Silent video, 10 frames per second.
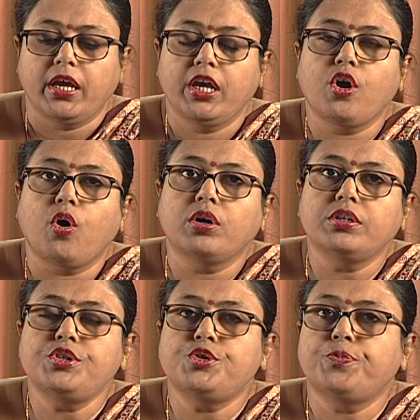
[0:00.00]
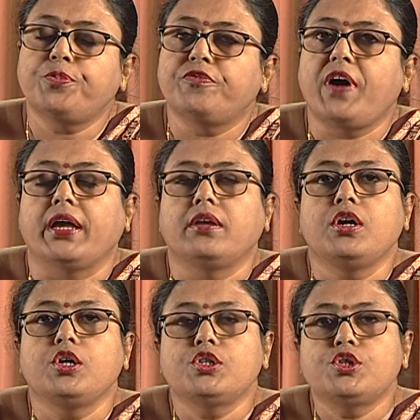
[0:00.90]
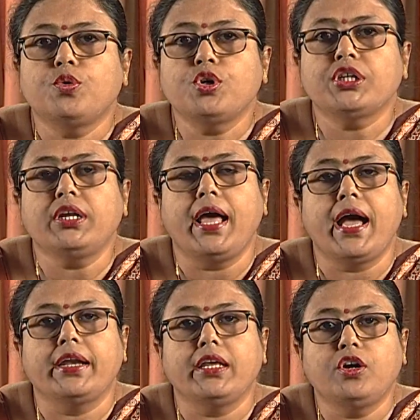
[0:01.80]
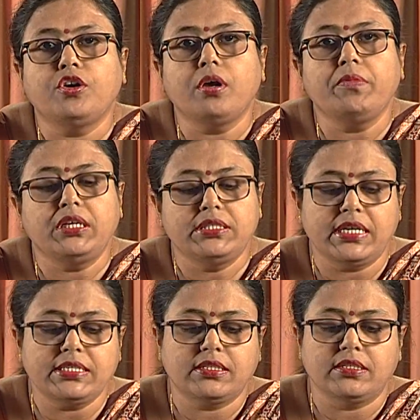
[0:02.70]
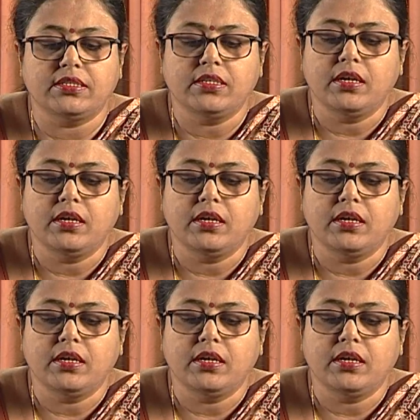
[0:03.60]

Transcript: in order to provide social and economic justice